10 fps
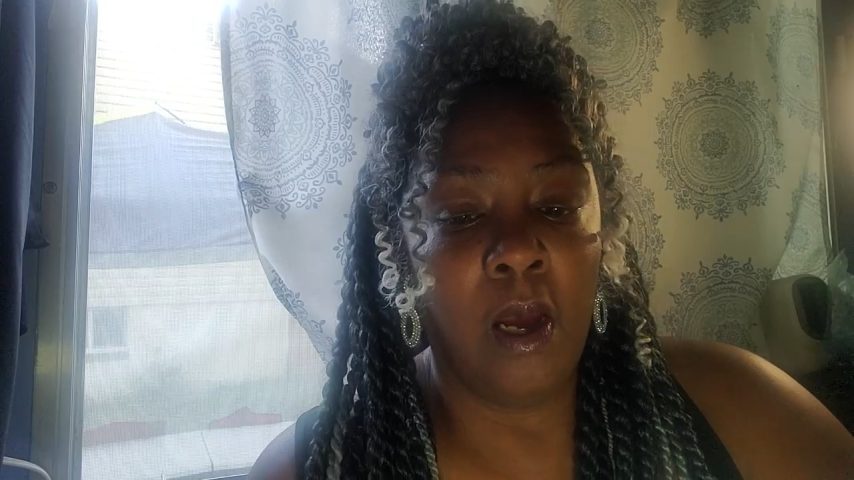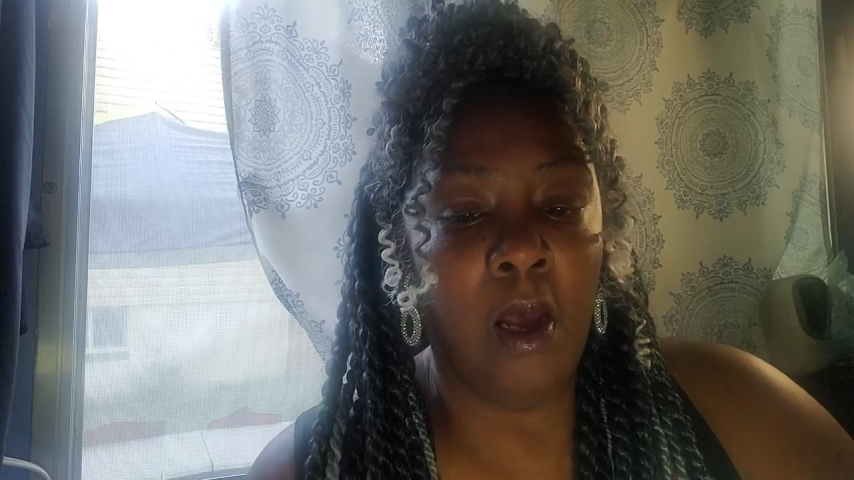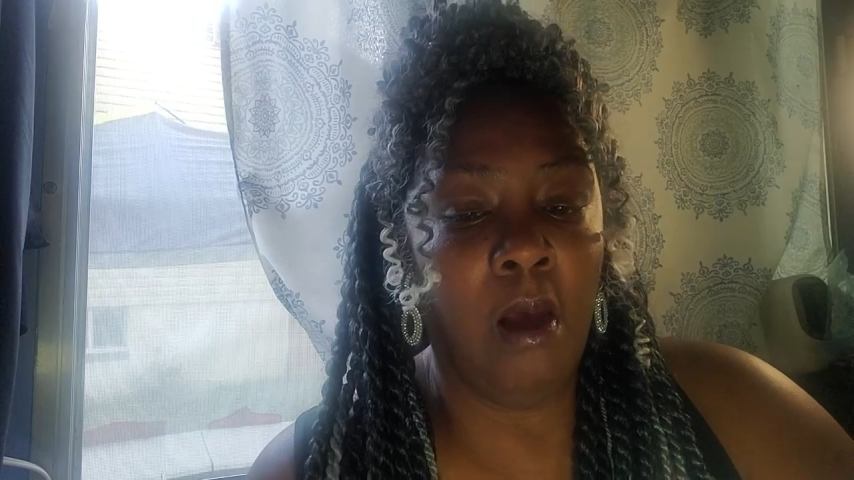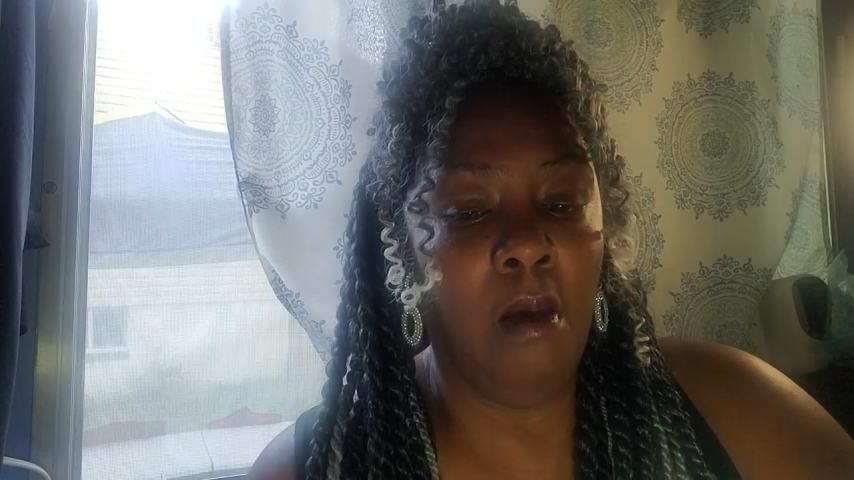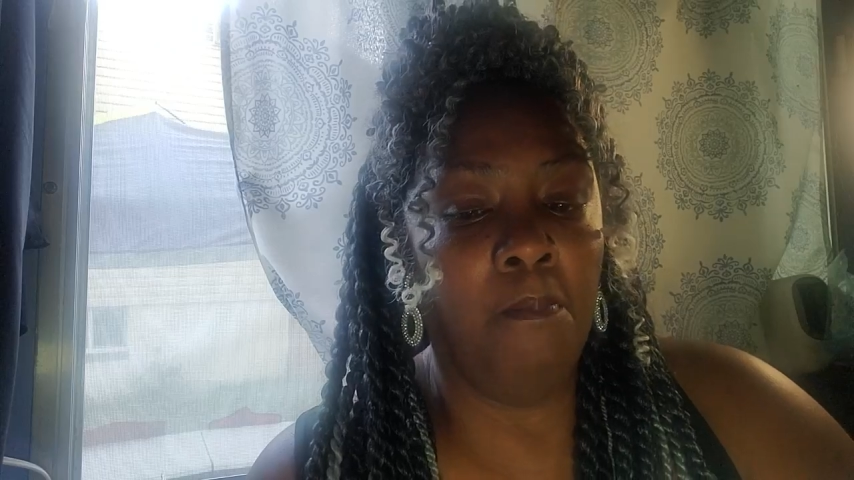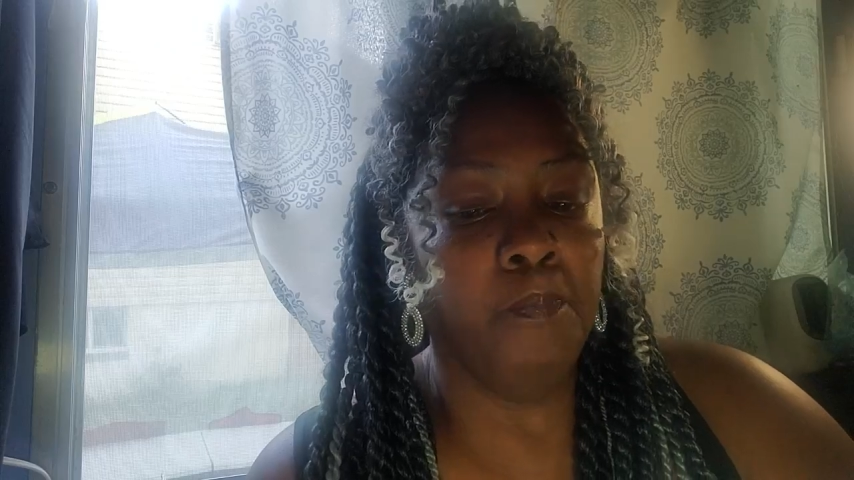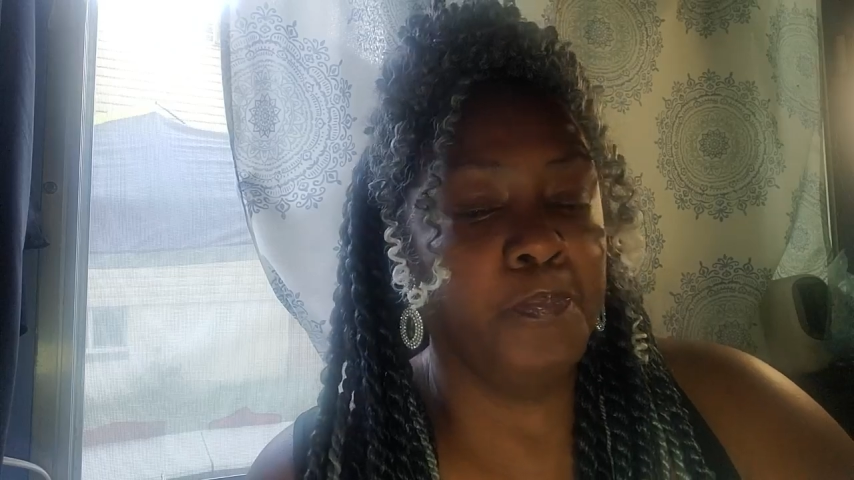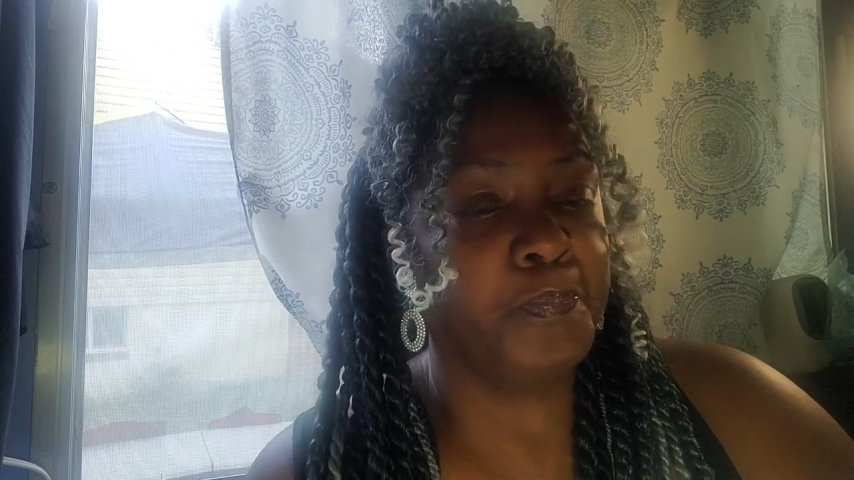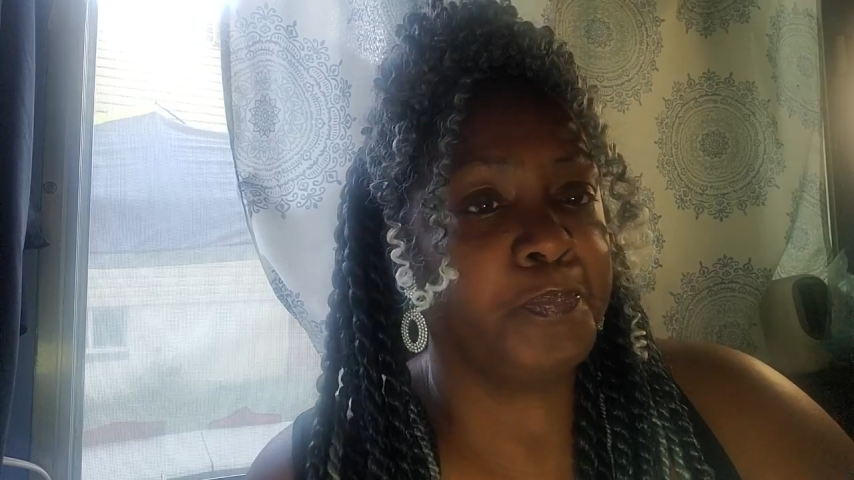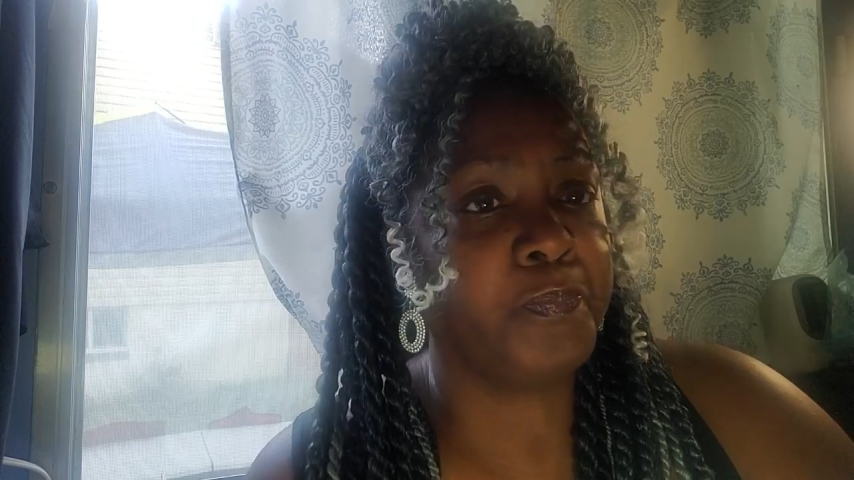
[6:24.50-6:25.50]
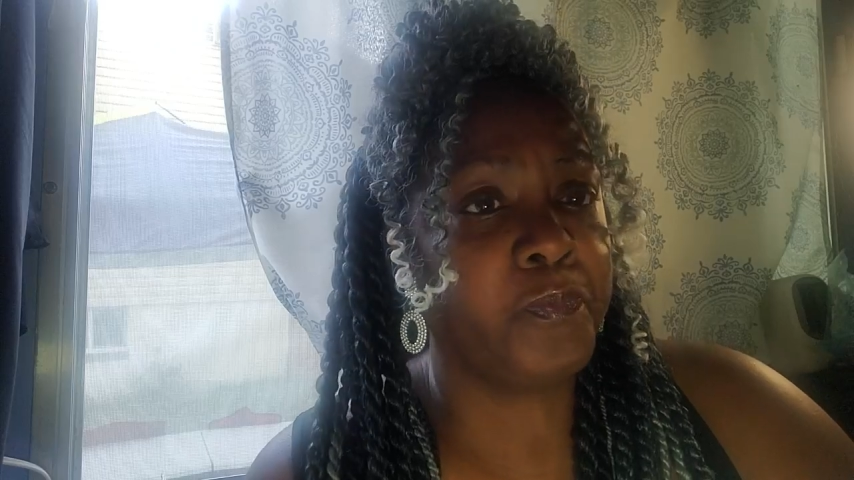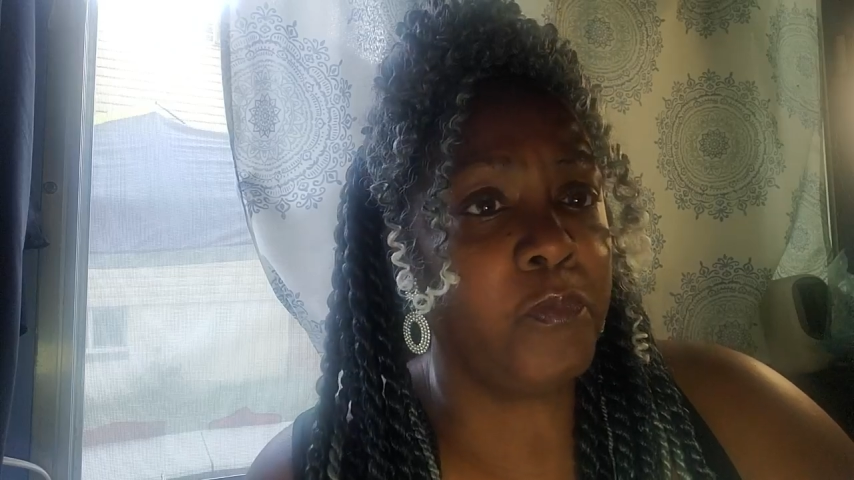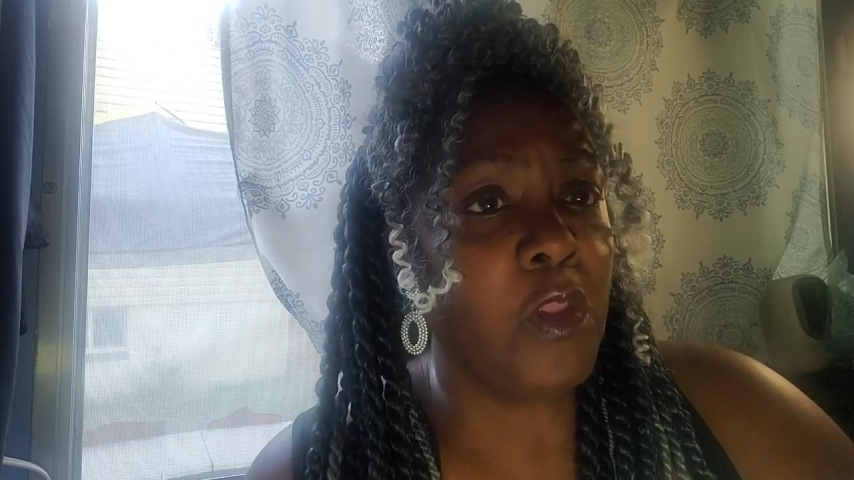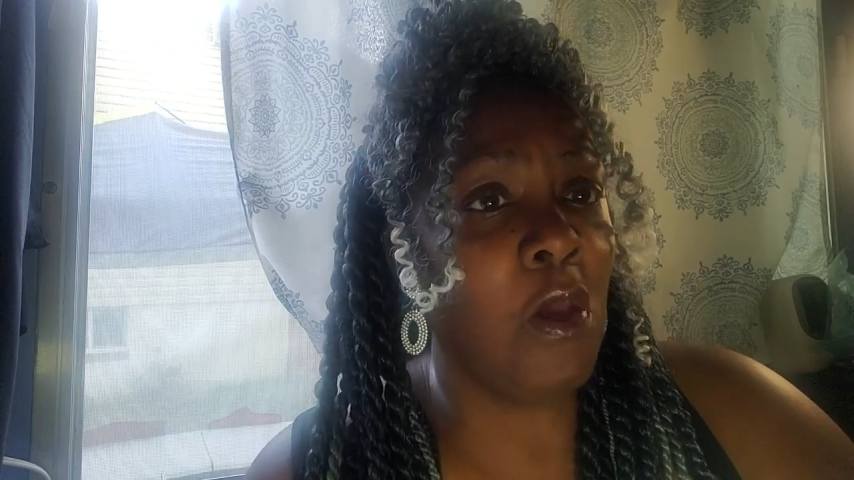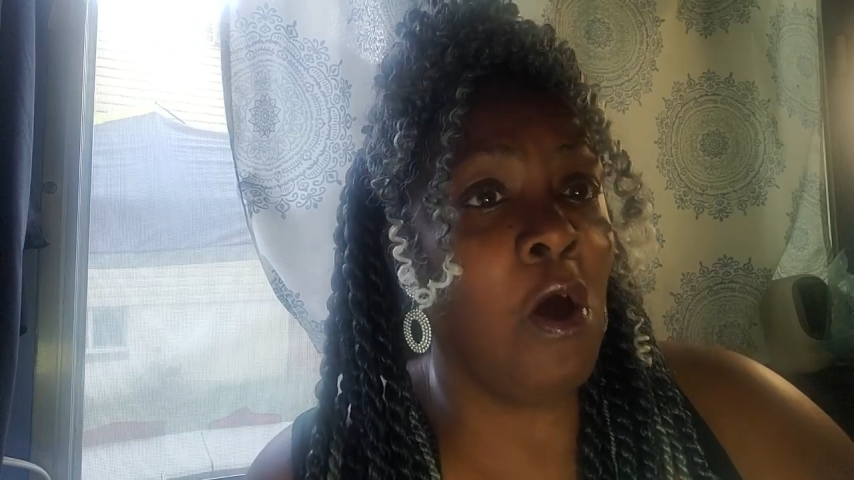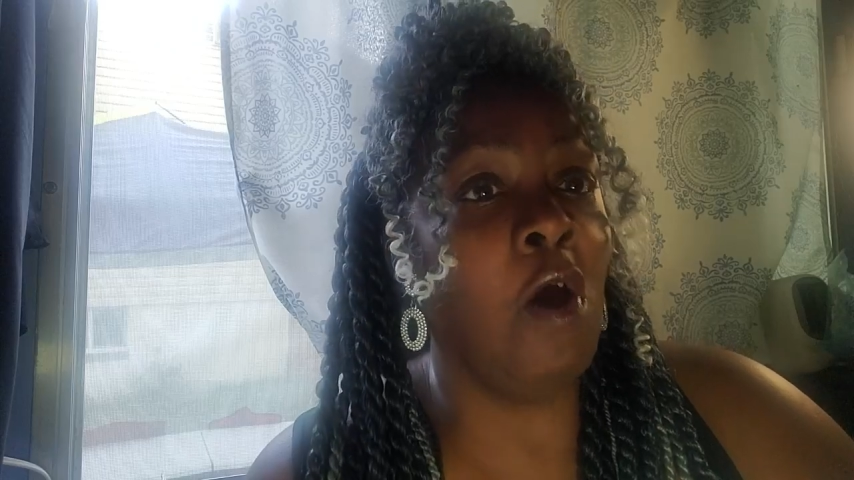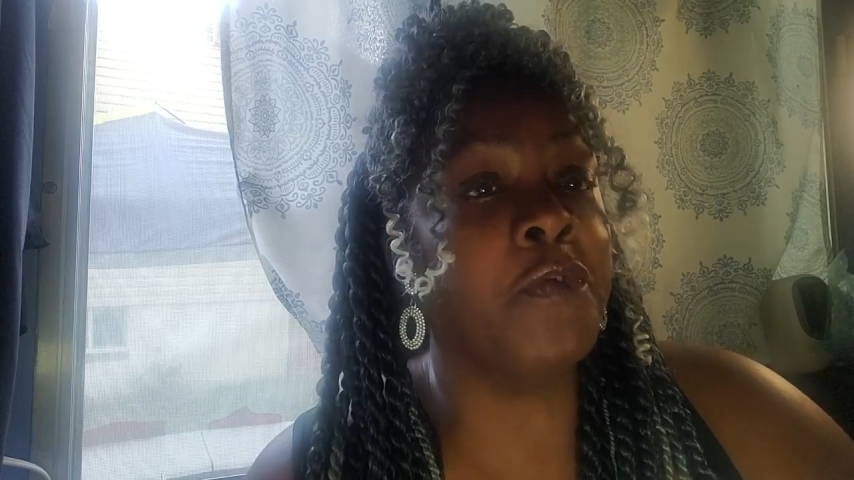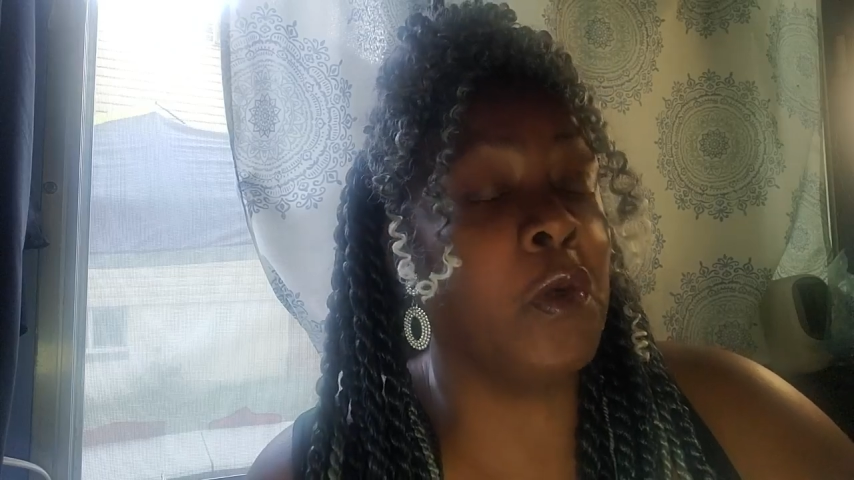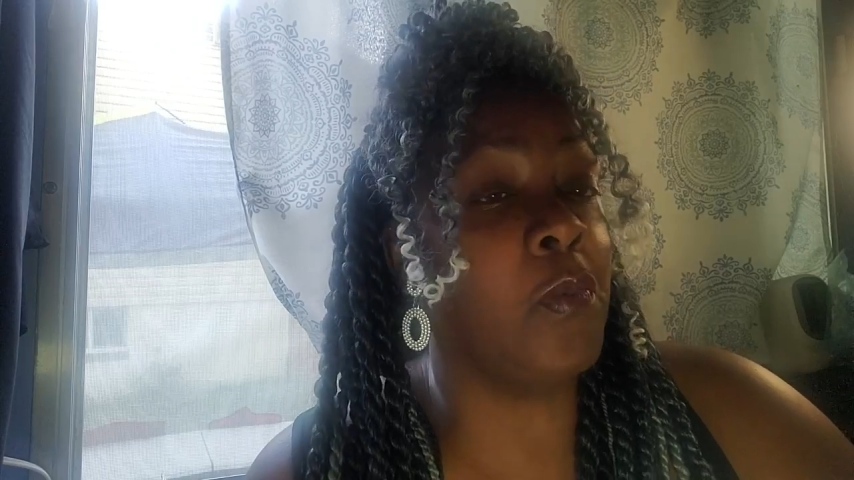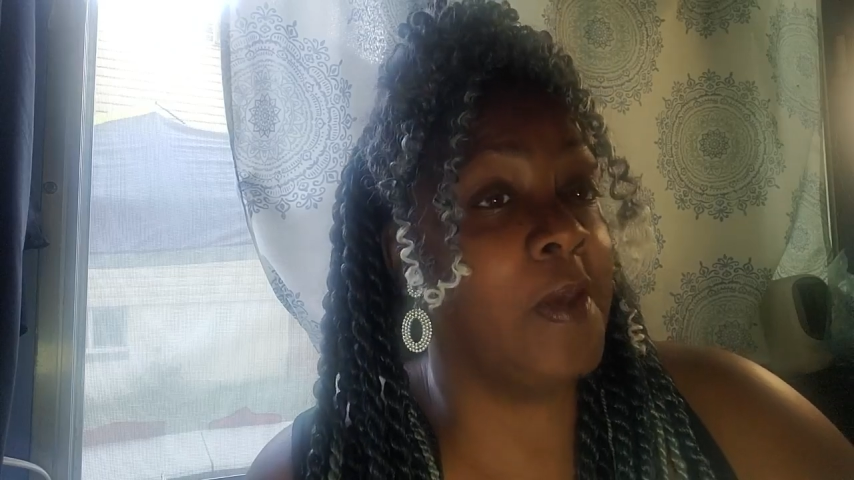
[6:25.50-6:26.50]

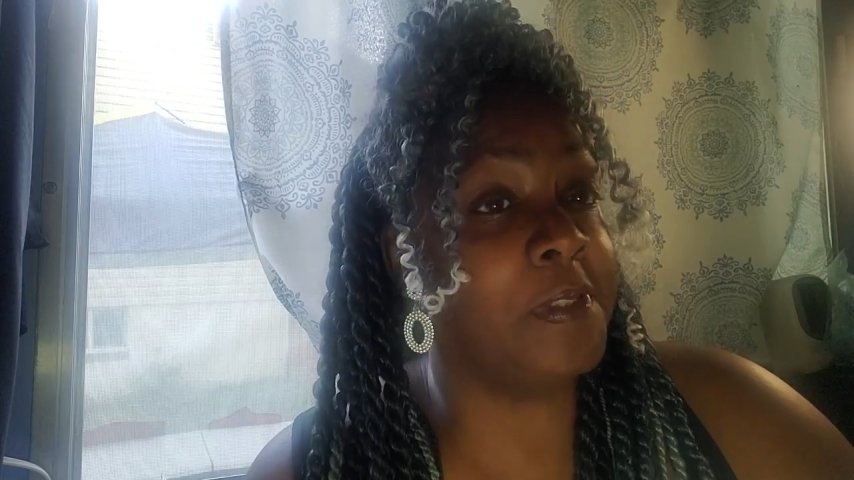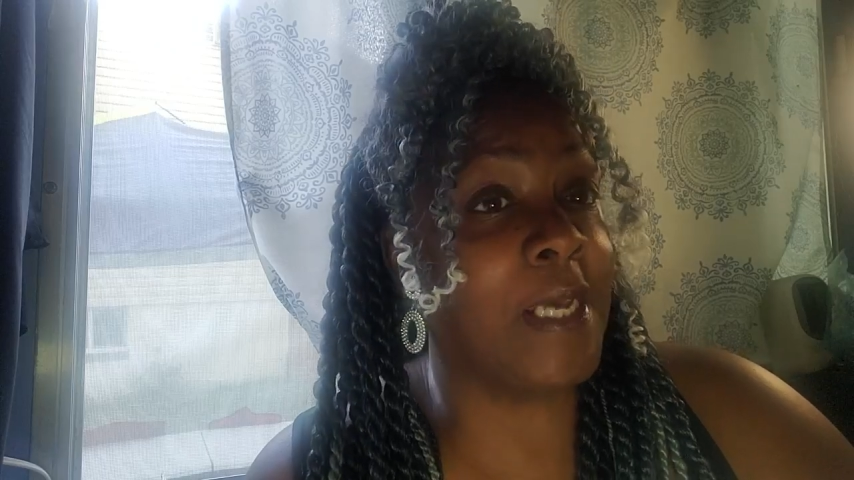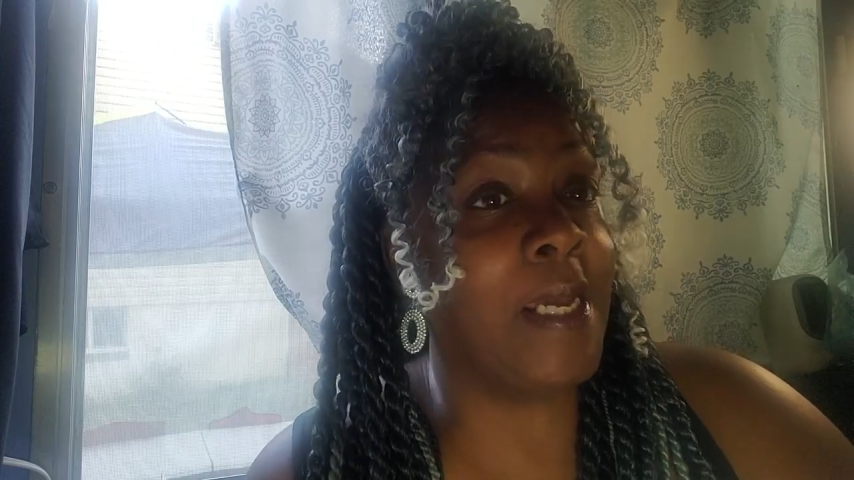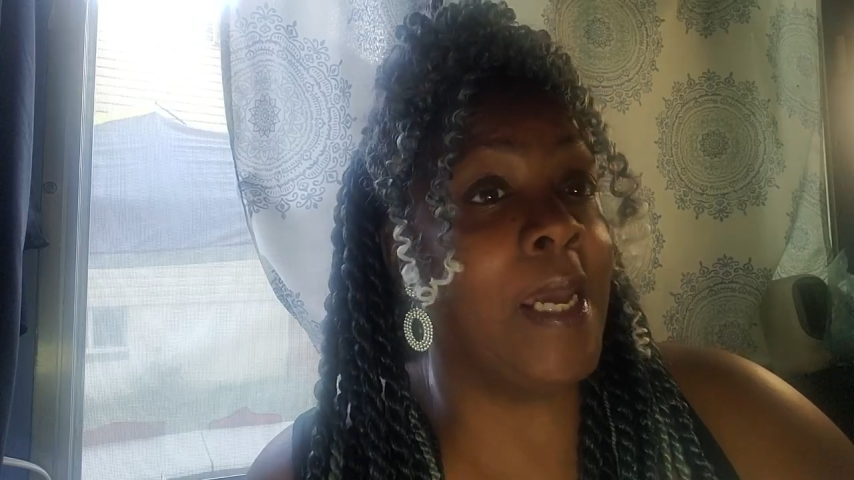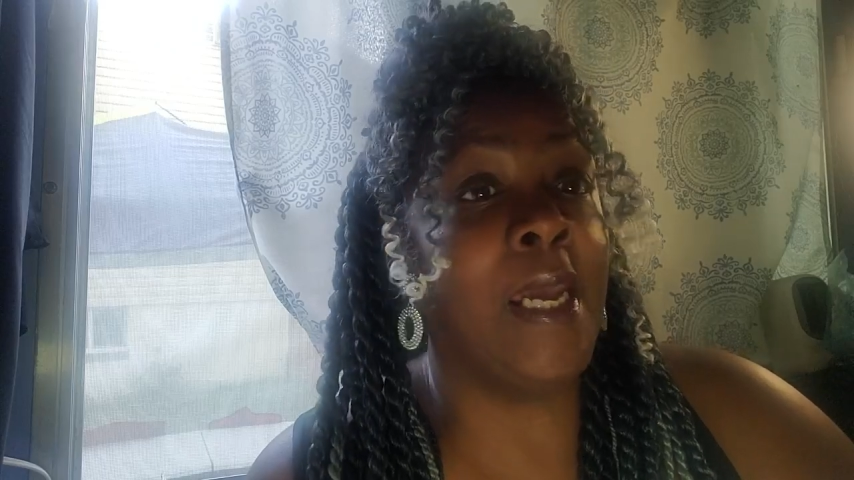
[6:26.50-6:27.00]
off the website,